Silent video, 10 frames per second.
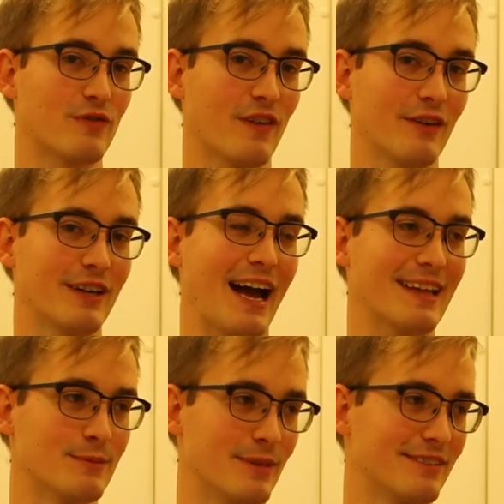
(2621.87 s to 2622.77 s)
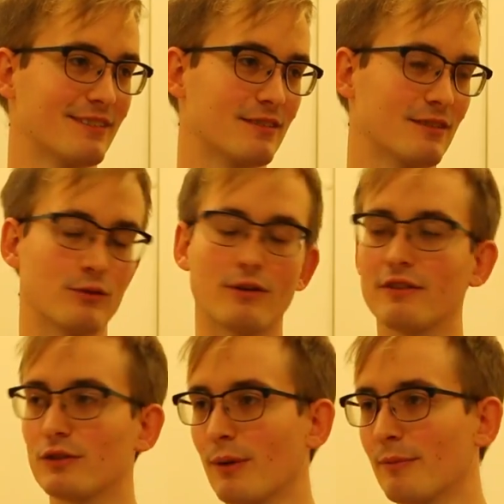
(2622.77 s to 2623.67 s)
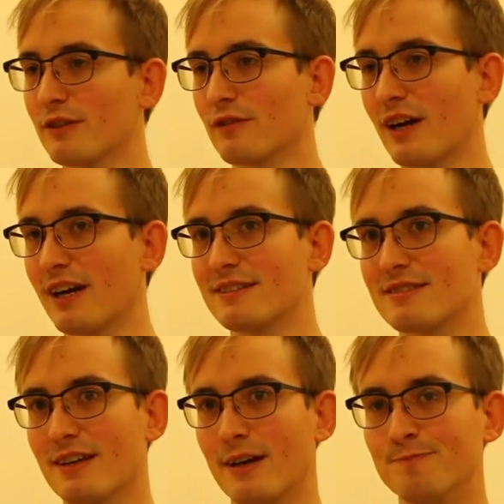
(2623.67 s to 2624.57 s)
very adamant, if you remember the phrase,